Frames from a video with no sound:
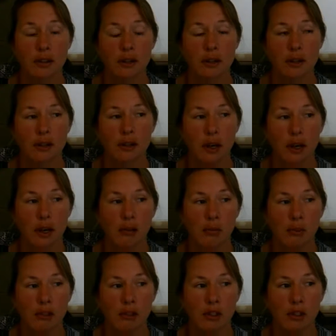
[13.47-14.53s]
which is
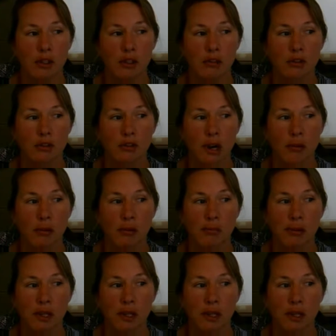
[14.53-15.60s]
describing plant
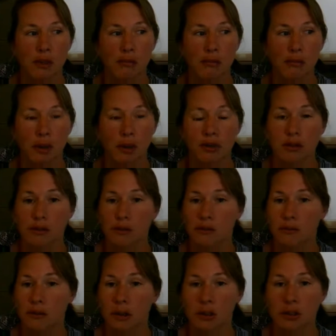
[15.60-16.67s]
parts and functions.